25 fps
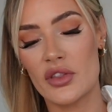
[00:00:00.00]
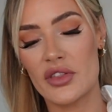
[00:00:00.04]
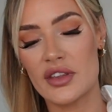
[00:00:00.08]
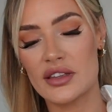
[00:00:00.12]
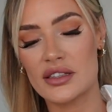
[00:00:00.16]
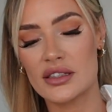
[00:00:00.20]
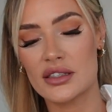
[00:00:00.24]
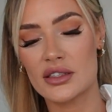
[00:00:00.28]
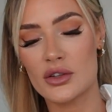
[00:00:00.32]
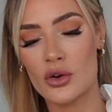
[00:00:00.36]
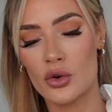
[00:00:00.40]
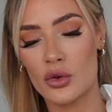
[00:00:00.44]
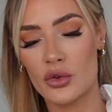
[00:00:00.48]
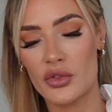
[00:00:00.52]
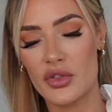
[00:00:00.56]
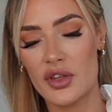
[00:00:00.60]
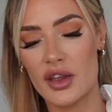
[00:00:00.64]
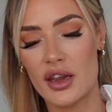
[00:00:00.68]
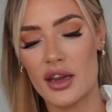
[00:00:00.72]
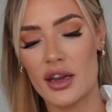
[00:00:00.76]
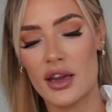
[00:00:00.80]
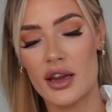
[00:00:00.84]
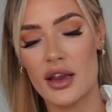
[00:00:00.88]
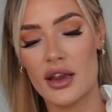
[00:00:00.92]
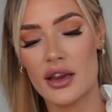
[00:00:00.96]
and this is called
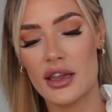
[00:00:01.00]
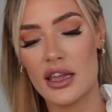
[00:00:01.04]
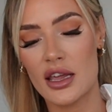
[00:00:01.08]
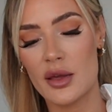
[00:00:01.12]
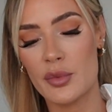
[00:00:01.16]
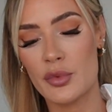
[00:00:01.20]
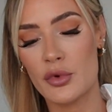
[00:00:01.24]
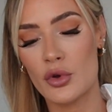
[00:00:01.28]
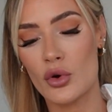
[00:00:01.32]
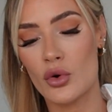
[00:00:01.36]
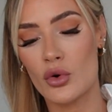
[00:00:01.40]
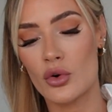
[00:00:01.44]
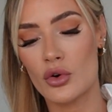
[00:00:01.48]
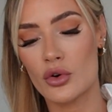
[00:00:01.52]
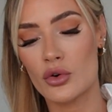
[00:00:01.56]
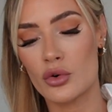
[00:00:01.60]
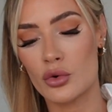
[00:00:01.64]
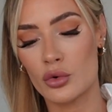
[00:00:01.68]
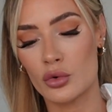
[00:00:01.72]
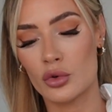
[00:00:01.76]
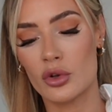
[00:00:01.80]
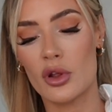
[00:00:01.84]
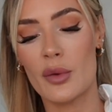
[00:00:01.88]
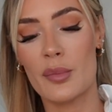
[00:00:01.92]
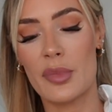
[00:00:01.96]
the Keep Your
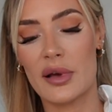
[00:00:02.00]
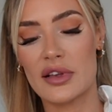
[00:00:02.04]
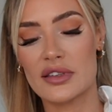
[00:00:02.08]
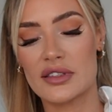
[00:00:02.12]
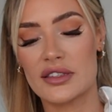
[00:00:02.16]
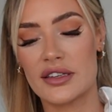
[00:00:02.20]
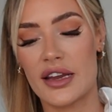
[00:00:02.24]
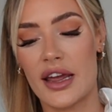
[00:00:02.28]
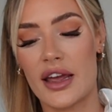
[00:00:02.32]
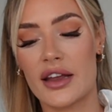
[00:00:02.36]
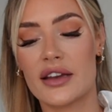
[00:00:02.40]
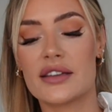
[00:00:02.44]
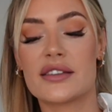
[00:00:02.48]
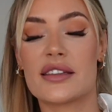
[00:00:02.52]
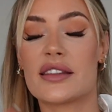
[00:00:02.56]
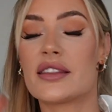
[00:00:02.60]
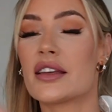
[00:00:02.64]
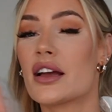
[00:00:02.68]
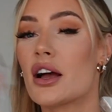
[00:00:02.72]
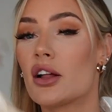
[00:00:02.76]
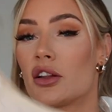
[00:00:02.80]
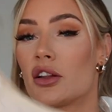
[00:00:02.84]
Cool Bustier, and it's in the